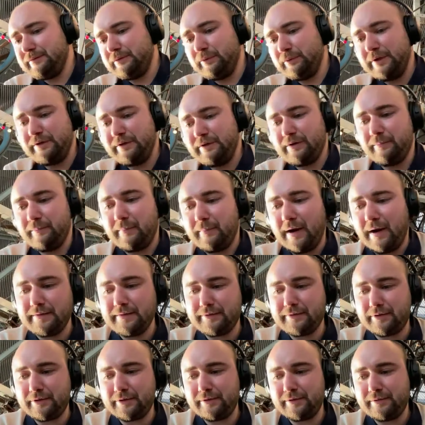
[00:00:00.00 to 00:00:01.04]
with the
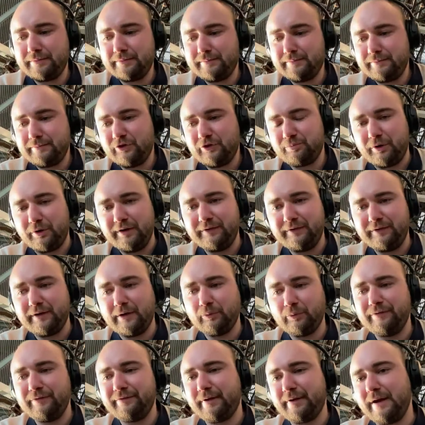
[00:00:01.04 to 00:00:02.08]
milder springs
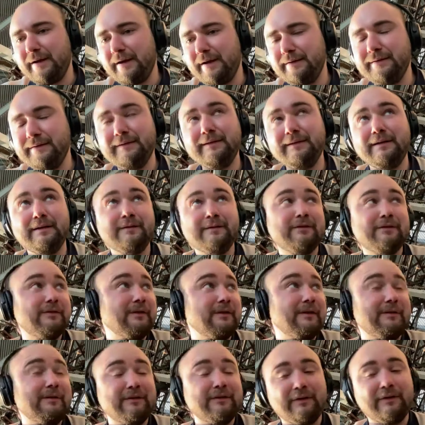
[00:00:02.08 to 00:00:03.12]
that we've had, it's
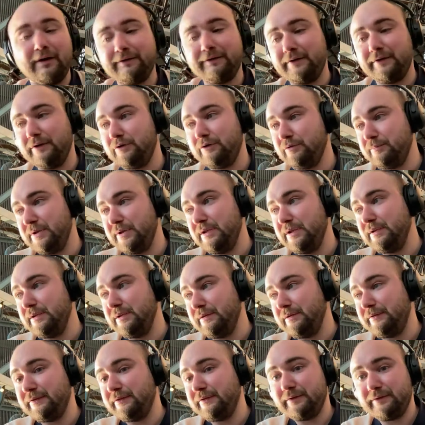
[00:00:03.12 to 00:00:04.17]
it's starting to
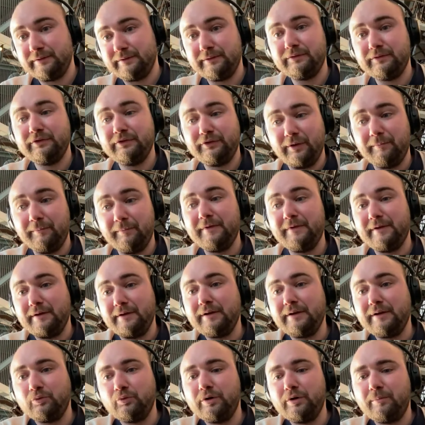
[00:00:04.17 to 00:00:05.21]
be
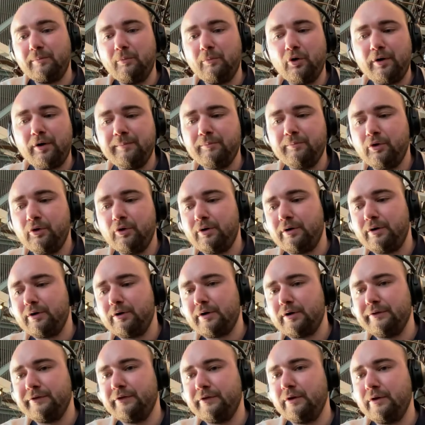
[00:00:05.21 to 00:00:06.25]
something that we're more and more
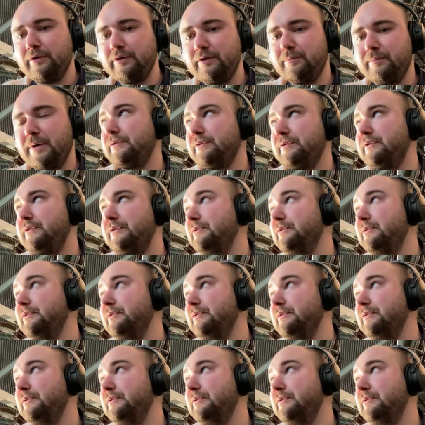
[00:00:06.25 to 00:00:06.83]
concerned about.